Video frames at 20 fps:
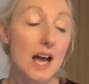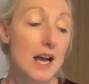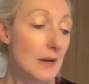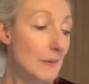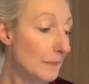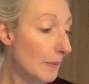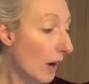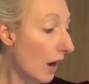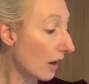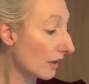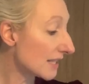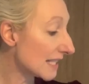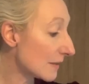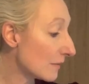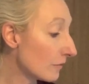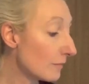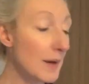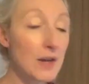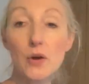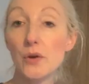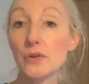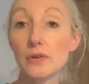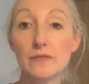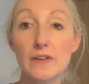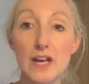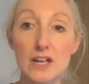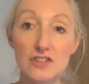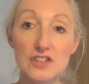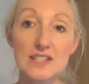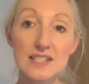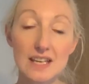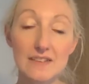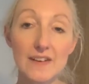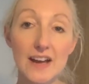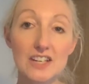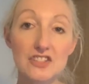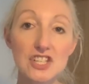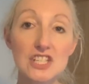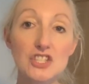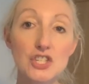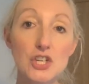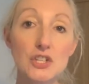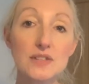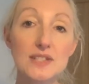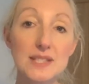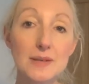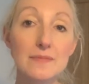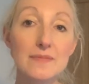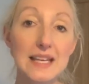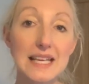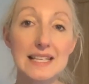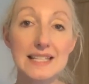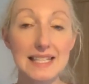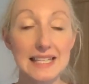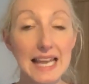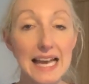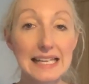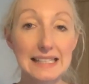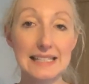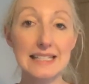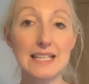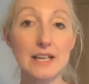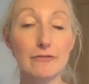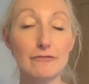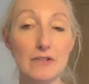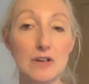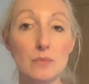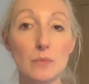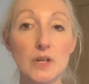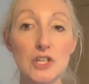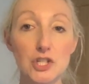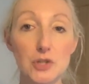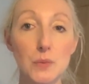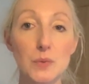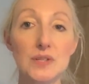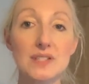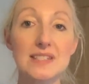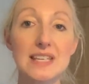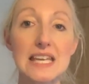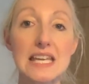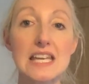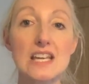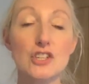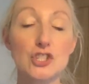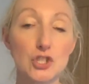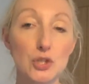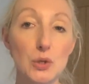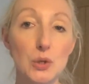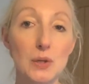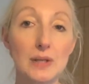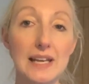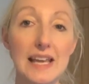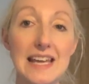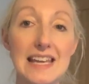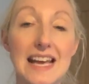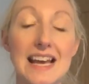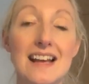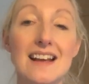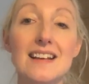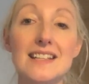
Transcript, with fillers: um, but on some of my other versions, I've actually done something slightly different which you will see shortly.